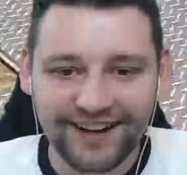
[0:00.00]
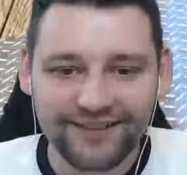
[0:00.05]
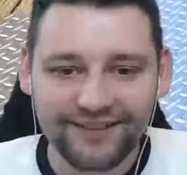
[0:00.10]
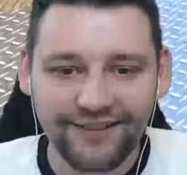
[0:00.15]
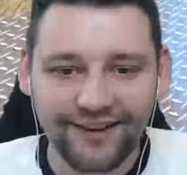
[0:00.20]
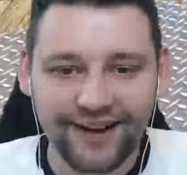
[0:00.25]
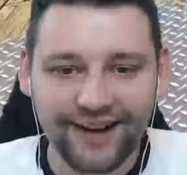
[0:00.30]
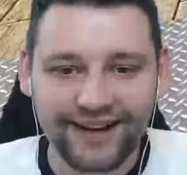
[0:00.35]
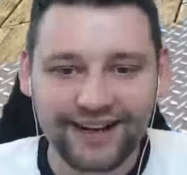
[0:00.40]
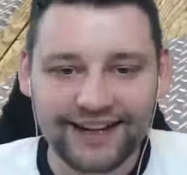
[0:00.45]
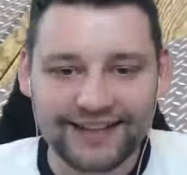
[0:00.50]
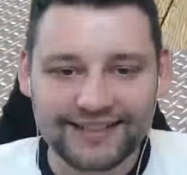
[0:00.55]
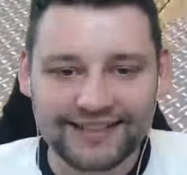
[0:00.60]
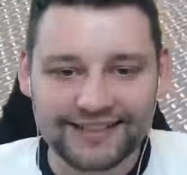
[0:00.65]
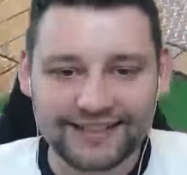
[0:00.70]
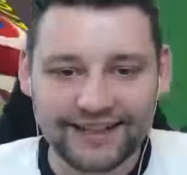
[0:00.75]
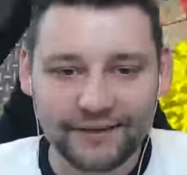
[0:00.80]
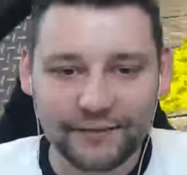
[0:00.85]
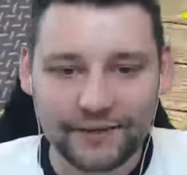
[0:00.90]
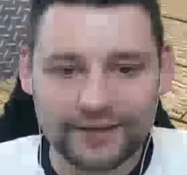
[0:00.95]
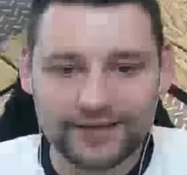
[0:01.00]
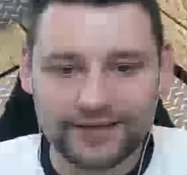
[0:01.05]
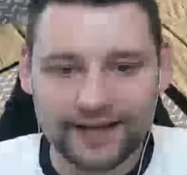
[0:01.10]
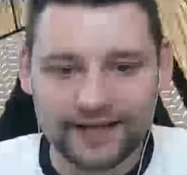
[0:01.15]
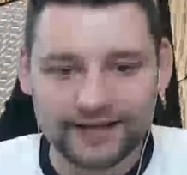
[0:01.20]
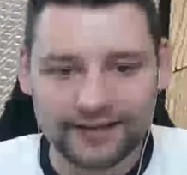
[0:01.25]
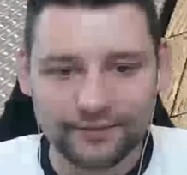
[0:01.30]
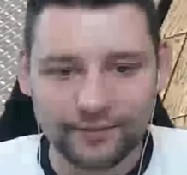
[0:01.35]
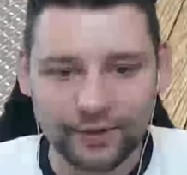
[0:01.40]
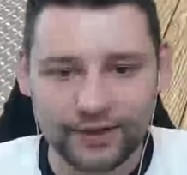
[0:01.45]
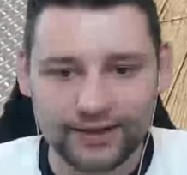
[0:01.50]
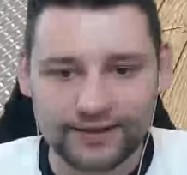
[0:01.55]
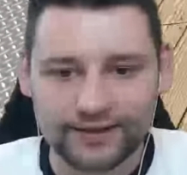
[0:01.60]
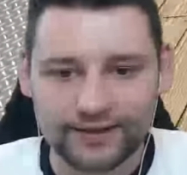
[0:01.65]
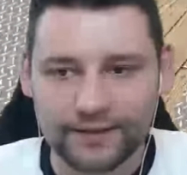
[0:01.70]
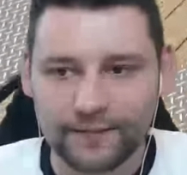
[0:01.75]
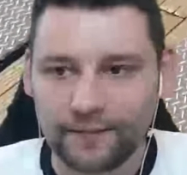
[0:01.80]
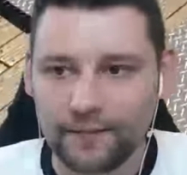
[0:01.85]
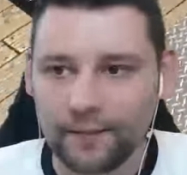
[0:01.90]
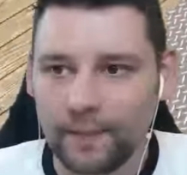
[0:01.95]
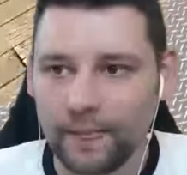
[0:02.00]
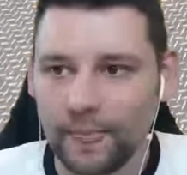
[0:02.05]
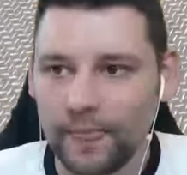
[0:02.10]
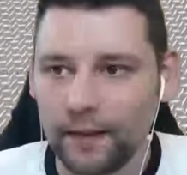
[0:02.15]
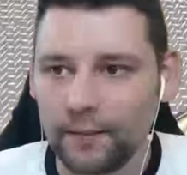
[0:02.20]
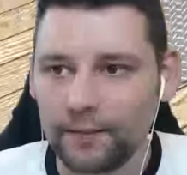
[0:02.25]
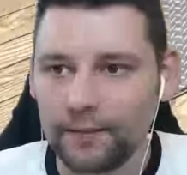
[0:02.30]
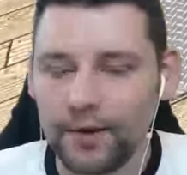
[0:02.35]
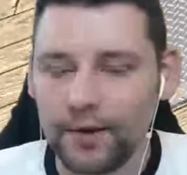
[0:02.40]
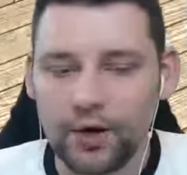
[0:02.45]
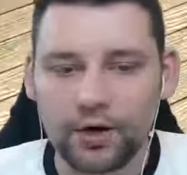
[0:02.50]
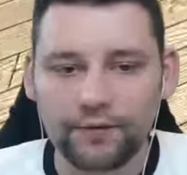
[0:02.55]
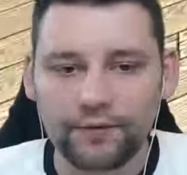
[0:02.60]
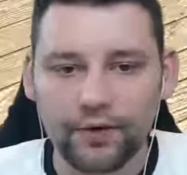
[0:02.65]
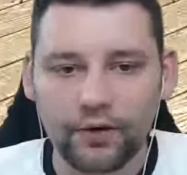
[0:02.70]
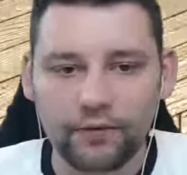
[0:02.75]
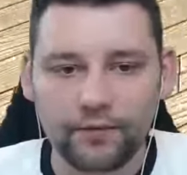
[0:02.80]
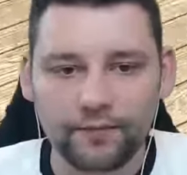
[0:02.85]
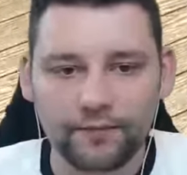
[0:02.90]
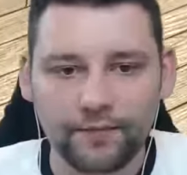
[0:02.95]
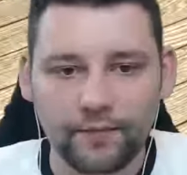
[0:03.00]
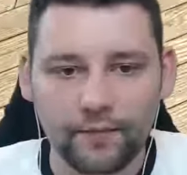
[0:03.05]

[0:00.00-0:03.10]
Right, let me just collect some monies. Beautiful.